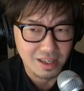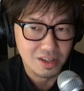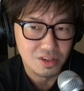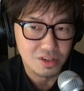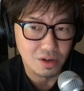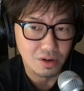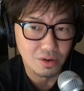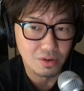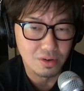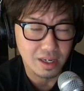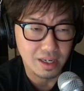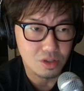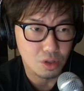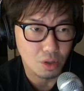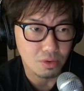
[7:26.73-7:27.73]
So
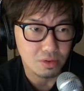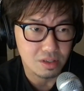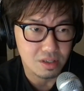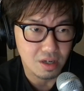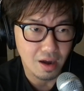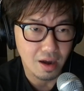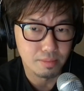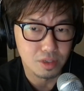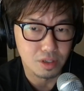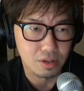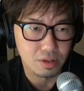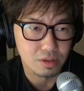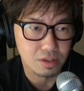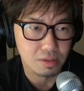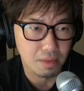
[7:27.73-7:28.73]
they took the time to
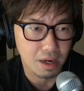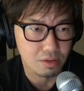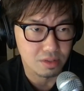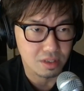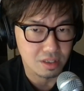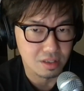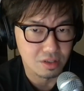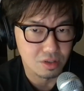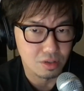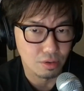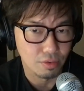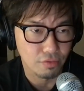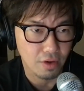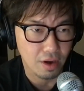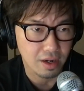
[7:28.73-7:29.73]
go to the mountains to
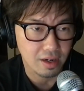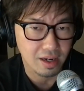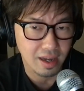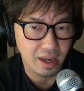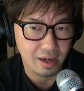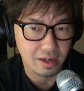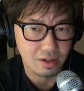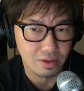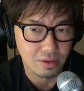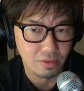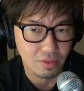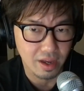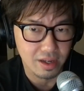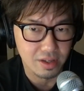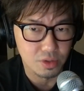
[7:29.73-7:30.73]
find an angle
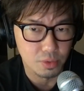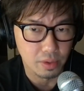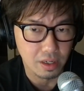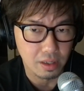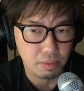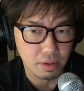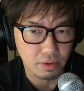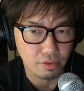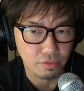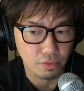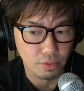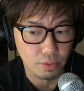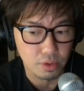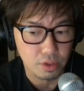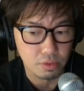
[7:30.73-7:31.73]
that is really
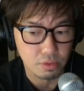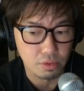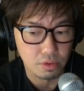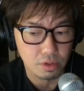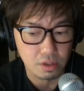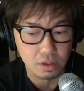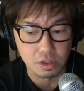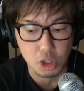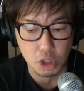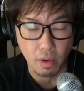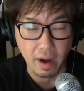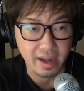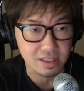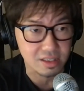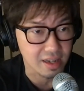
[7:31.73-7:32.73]
beautiful to the
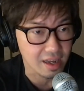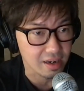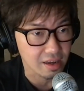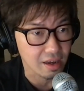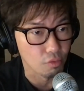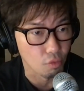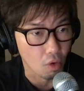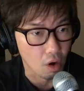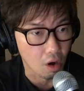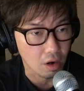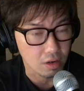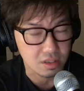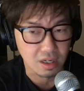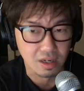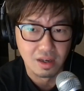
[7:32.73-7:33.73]
tracks that they have
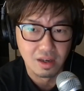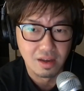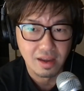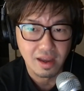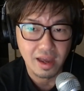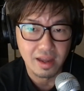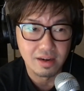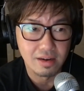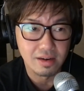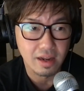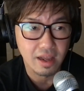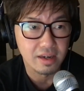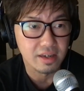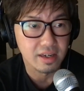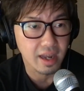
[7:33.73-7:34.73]
walked, and
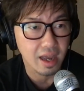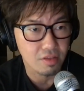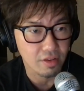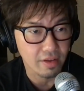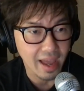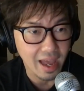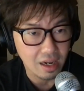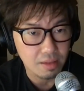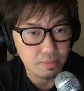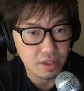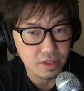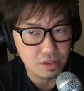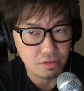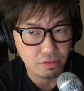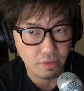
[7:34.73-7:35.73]
then gather
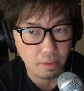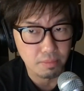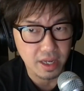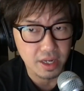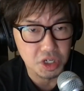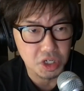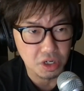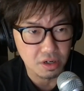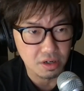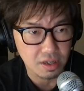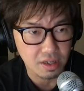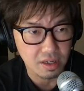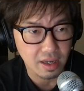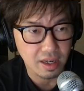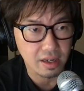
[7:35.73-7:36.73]
elements from that
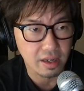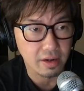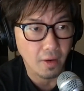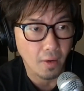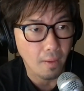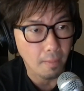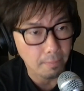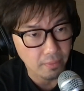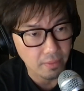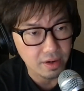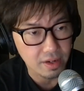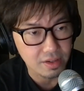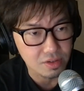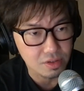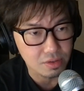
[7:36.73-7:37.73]
journey and incorporate
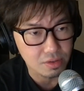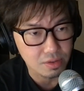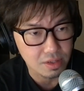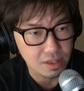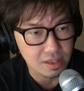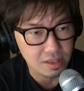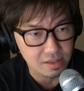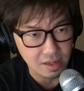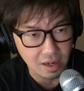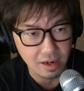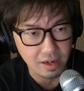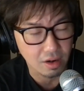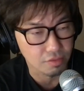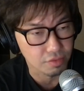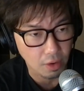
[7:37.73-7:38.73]
into the
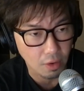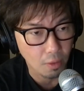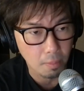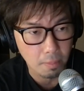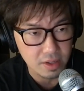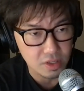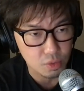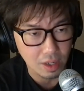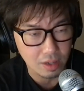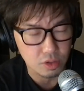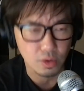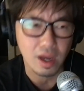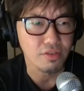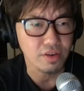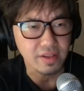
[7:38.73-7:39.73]
design of the home as well. So
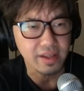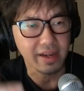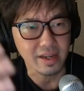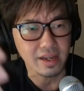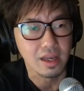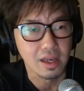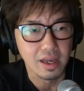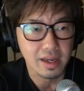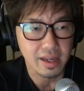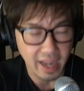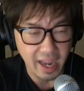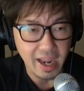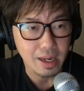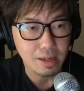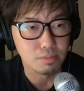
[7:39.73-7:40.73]
everything
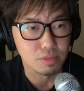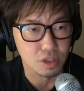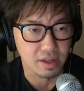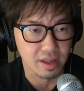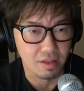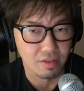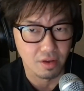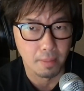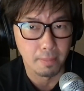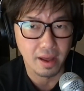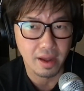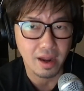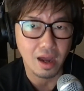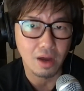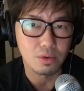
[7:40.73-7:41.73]
came together.
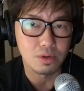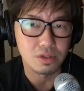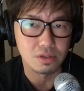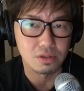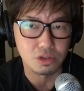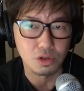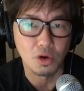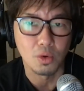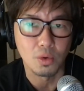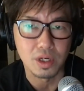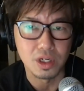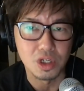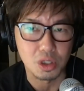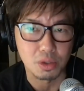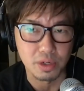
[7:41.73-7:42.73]
But I was so
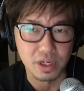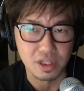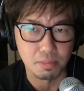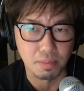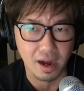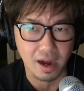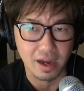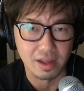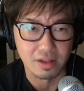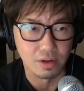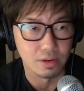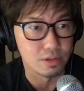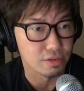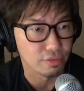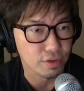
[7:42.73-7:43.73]
intrigued by
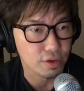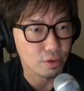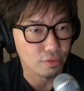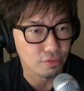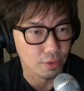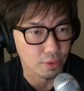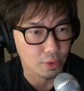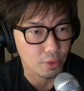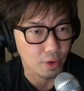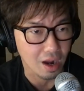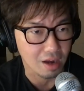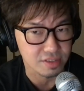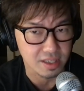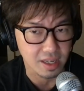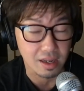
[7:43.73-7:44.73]
those few
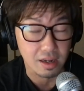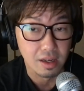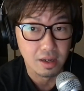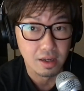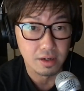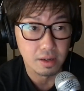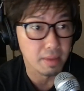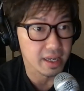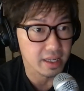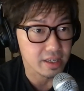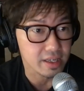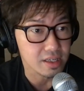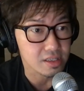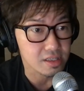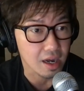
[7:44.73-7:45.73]
photographs that the
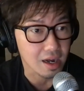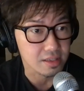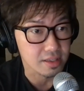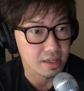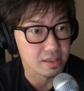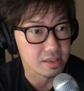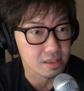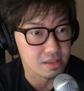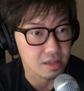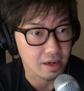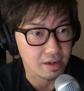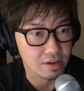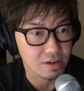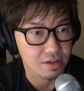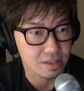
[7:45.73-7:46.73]
McGee's asked their
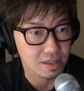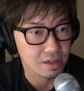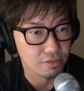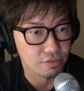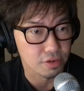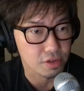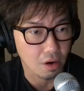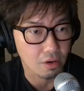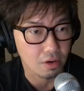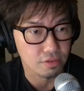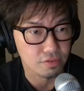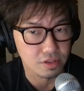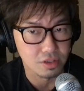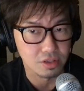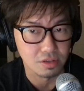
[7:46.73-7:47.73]
designers and the
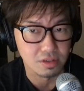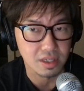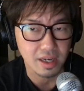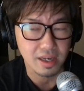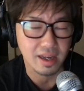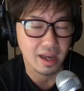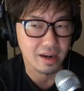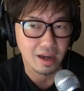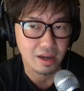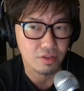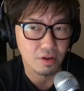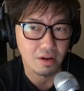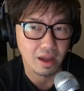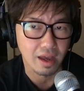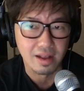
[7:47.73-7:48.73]
photographers to take. And I
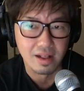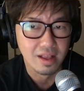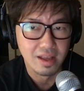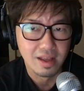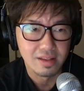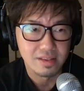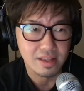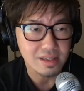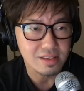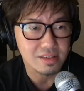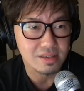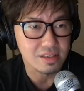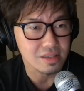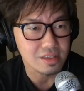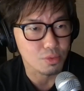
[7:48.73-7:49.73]
thought, like, this
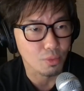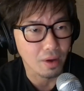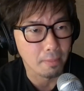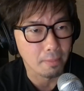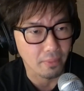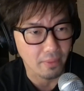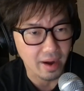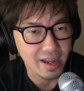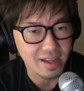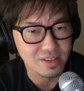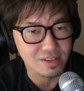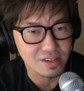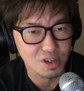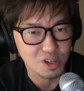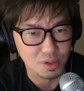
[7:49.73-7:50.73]
is what
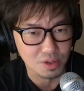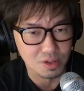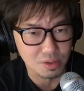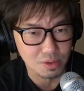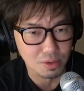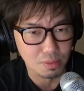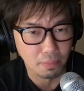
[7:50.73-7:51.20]
brands should do.